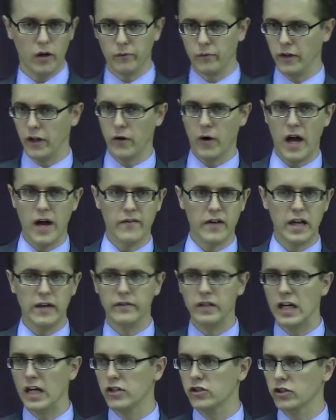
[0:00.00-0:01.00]
we don't have
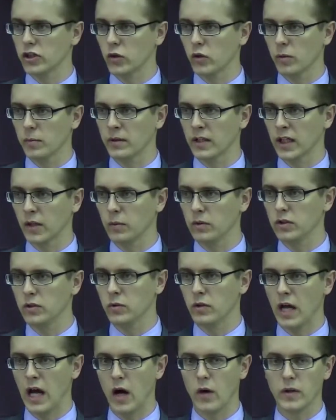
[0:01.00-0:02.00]
aviation equipment like we
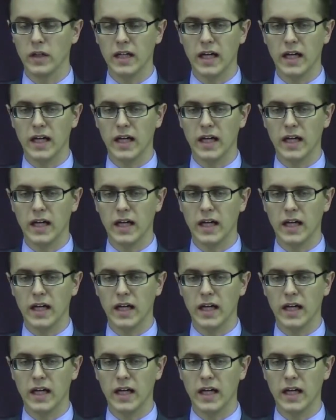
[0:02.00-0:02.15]
do now.